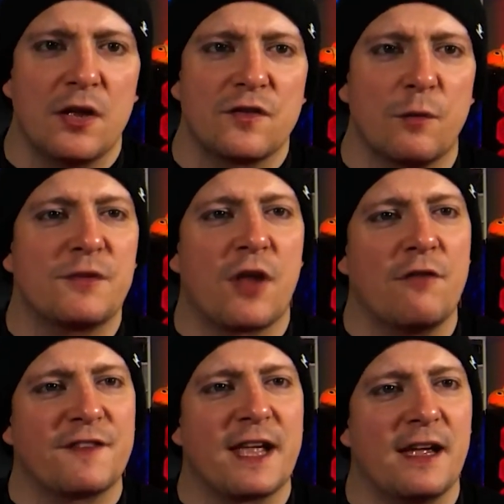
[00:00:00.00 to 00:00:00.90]
So we
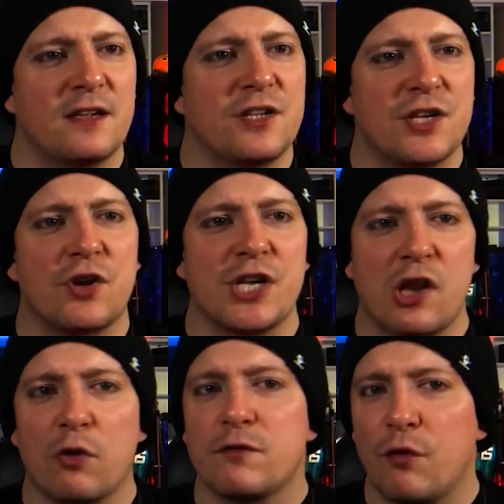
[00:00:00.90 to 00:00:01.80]
don't forget, you've got your
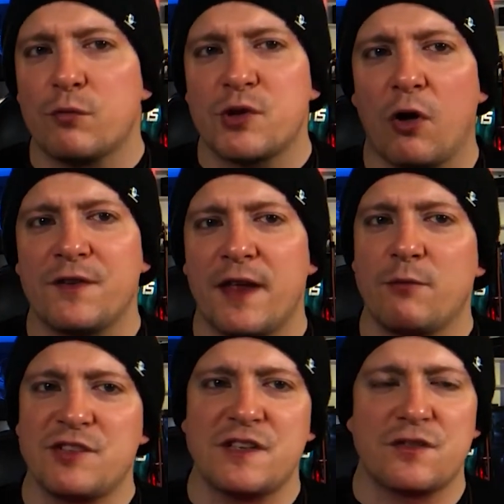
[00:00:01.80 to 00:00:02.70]
long form content,
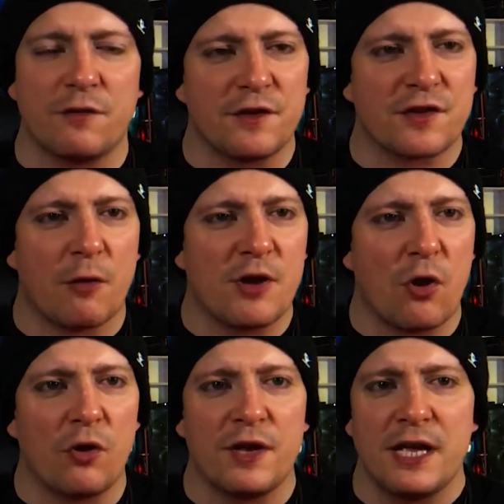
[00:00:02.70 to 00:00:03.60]
which is stuff that's going
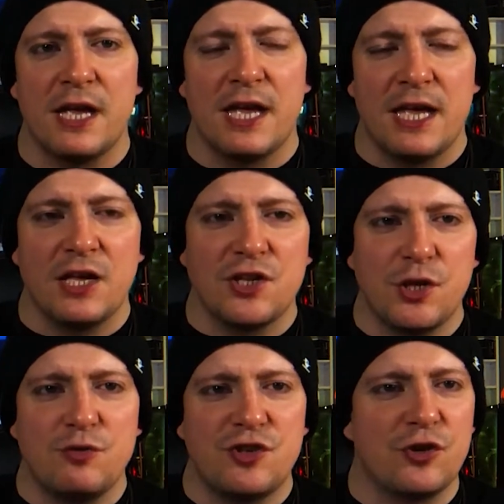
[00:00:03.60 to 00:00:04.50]
on
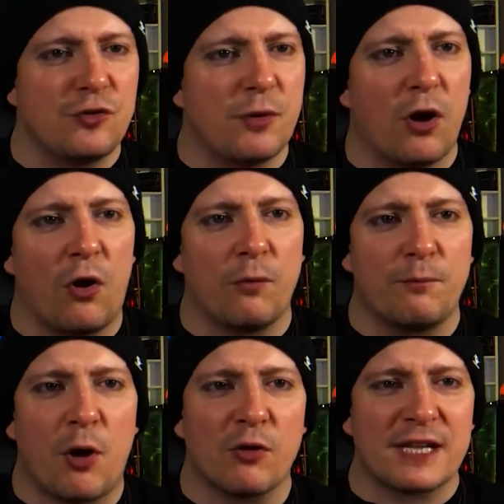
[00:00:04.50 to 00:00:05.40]
YouTube, on
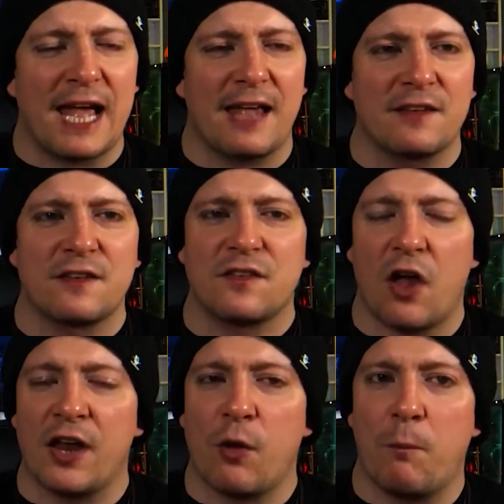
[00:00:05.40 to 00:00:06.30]
podcasts,
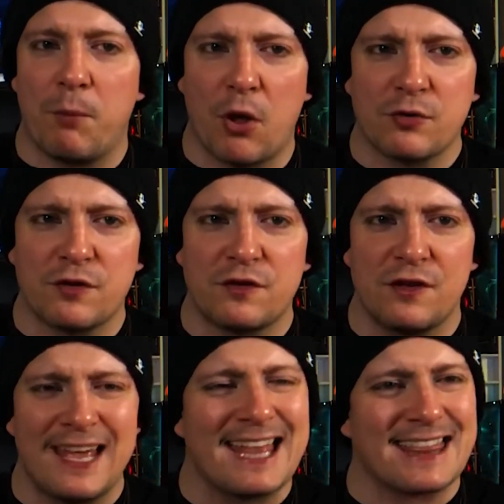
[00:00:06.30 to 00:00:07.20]
and on blogs.
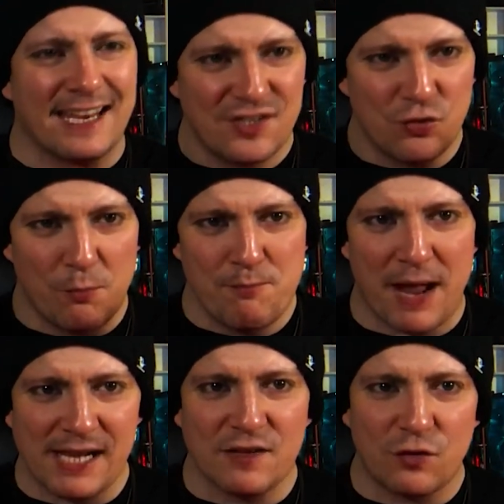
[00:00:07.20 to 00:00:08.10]
That's your
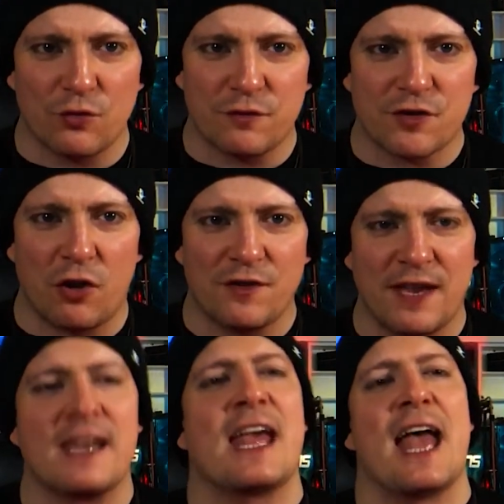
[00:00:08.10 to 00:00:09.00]
main source of
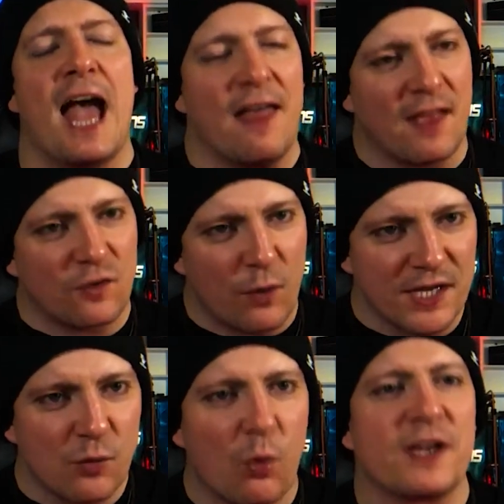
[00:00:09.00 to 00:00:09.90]
content, and that's where
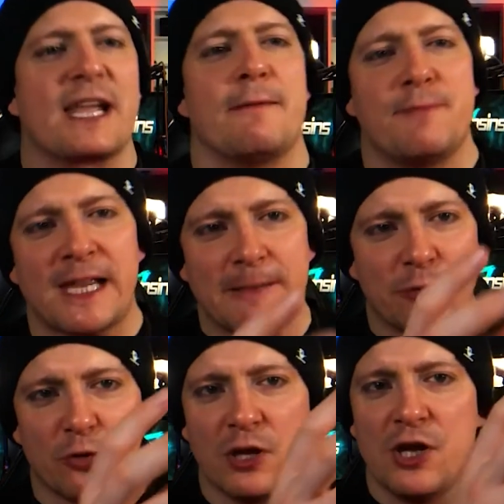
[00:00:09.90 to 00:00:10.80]
you want to get
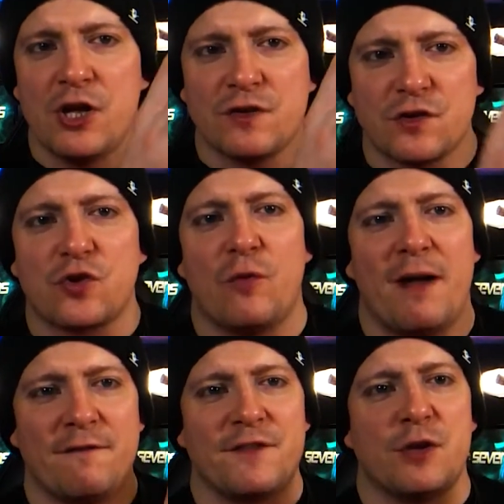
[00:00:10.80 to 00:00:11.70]
people to come
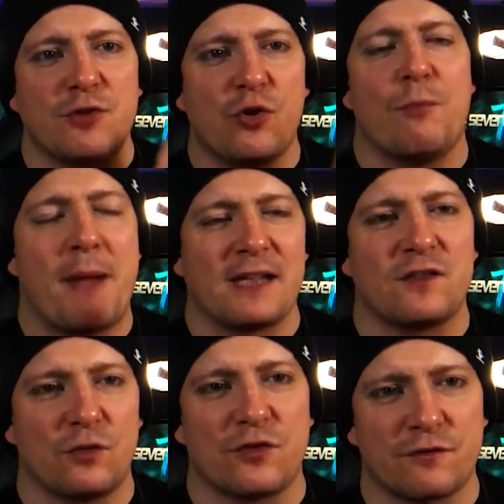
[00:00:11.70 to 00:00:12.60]
and view your main
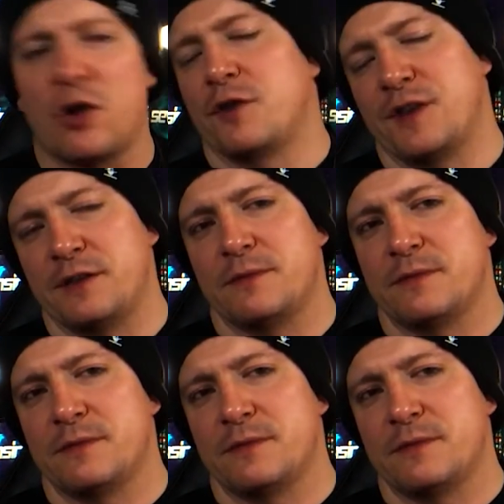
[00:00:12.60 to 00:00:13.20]
source of content.